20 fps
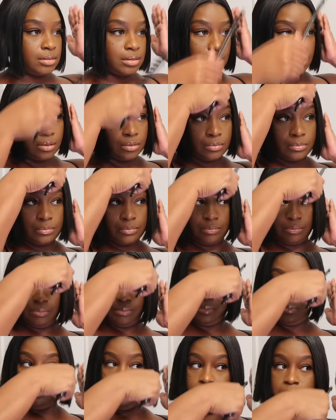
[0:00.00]
So
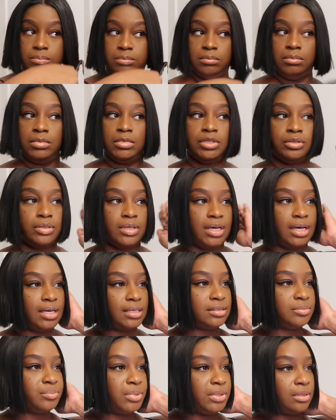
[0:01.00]
you
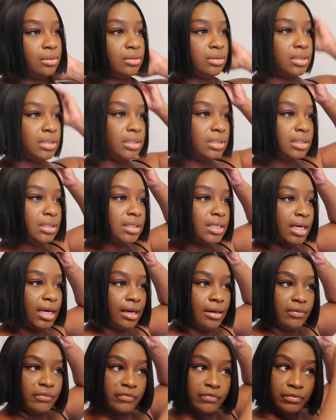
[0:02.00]
guys be on the
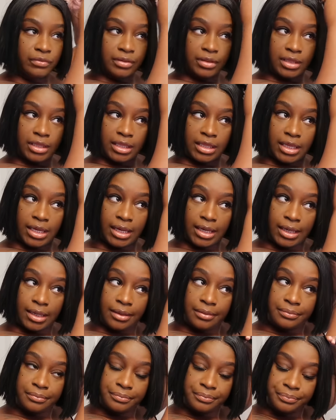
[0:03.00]
lookout for
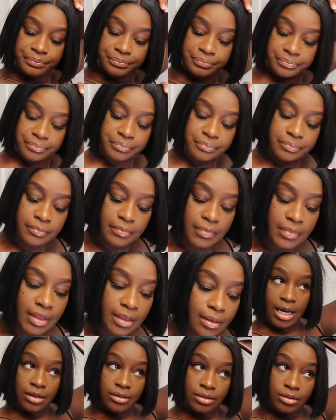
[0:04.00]
that.
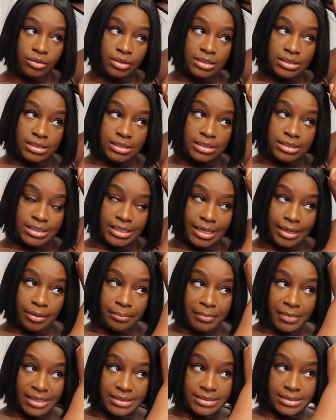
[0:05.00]
Y'all know this is
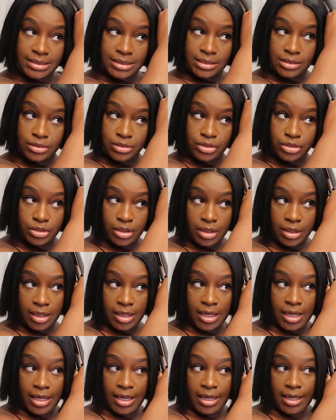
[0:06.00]
like my
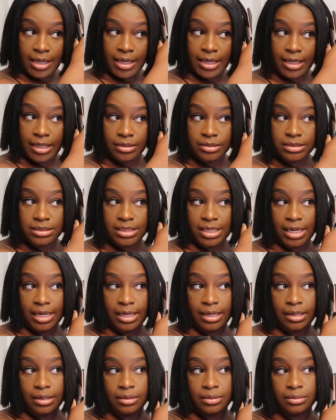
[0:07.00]
signature
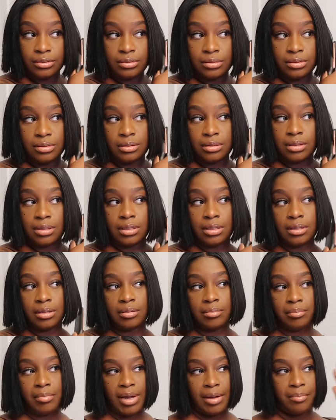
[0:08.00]
hairstyle,
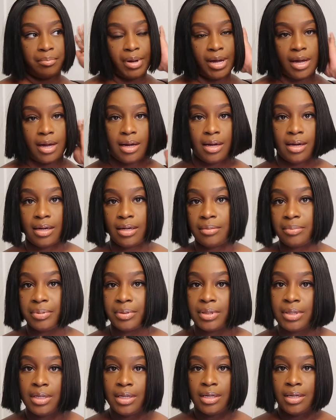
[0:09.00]
um, my
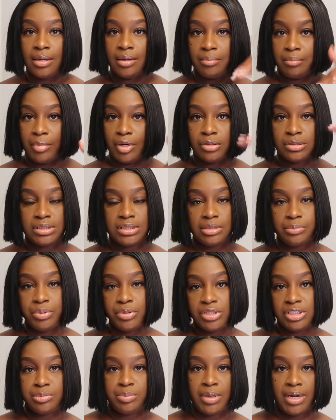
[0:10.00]
bob mostly
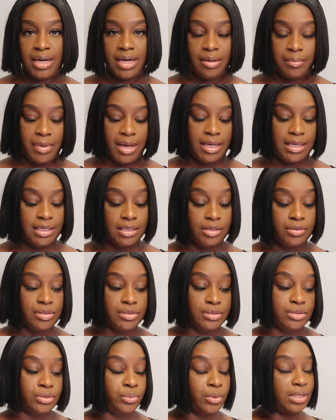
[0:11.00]
pushed behind my ear
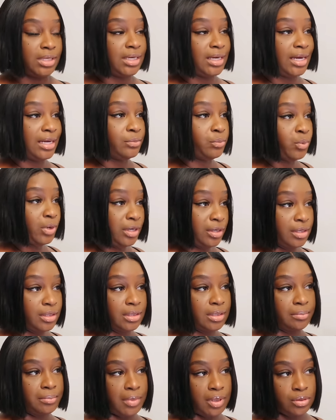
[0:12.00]
is the way that I wear
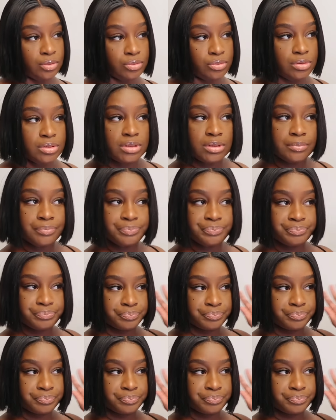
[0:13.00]
it the most.